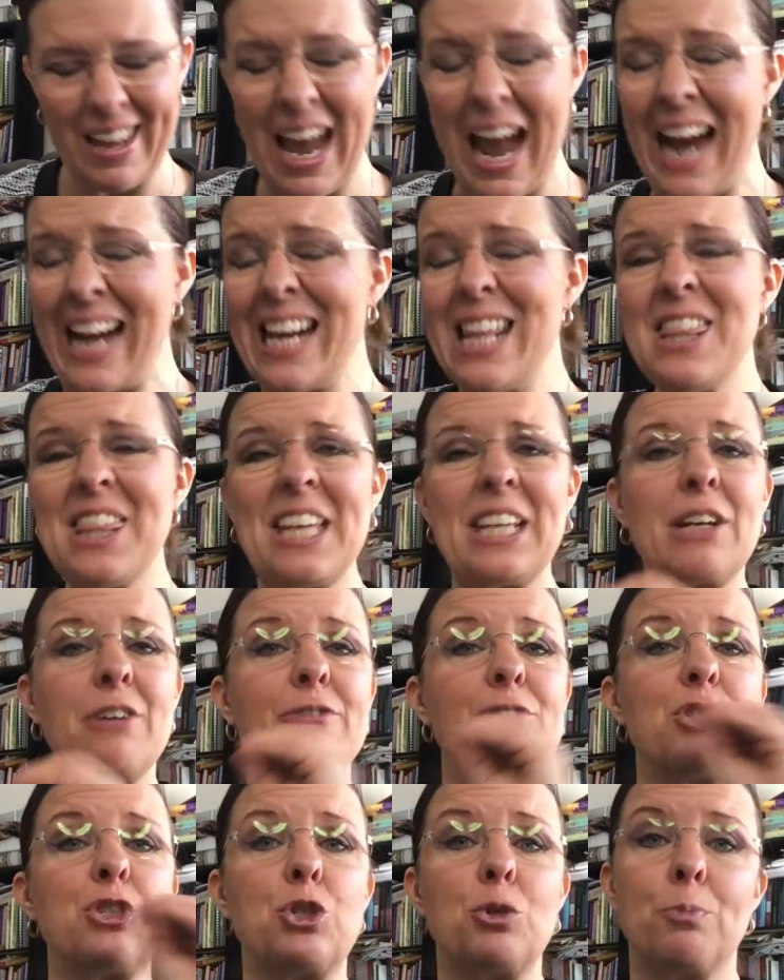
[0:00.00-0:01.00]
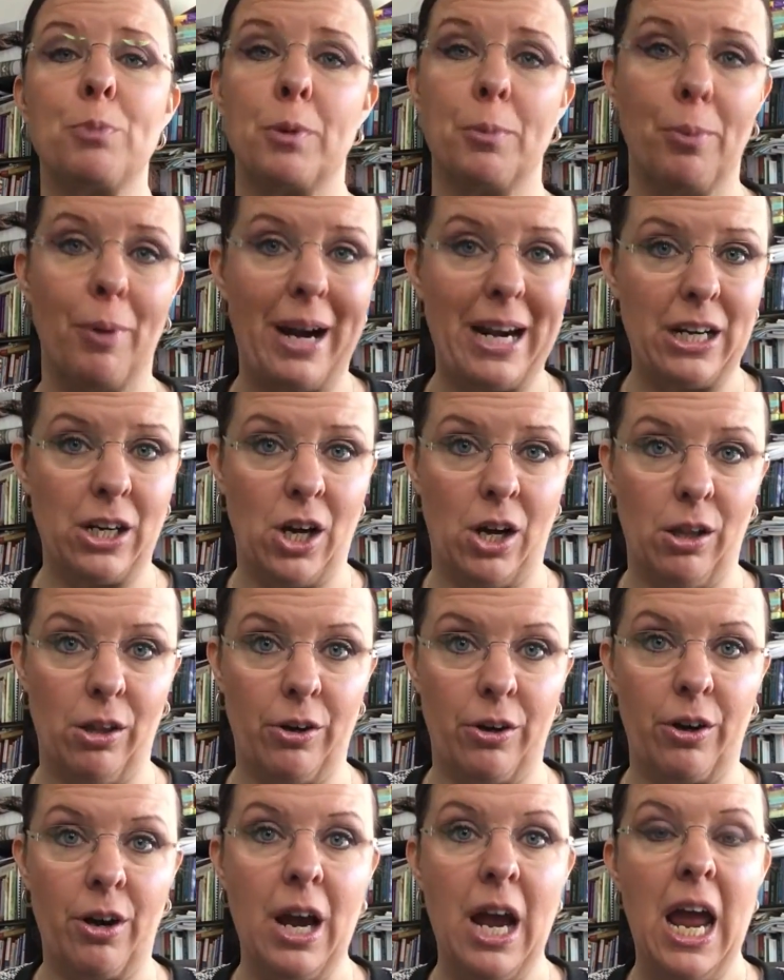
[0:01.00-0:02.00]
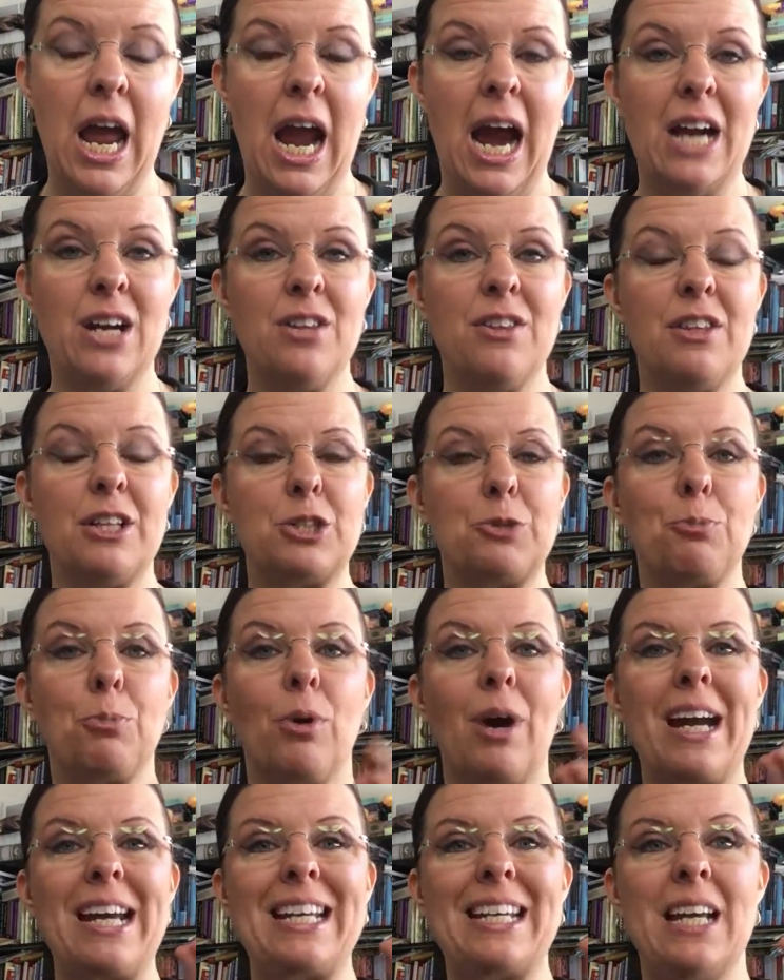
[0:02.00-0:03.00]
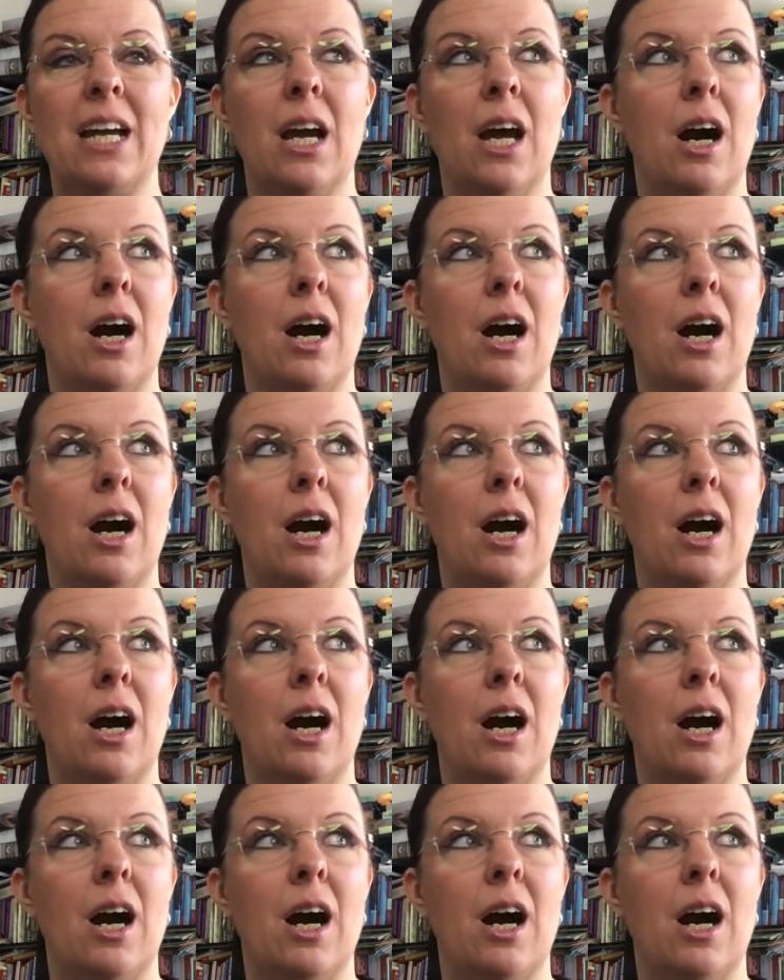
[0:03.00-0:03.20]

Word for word: Anything of super bright color, anything that's bright.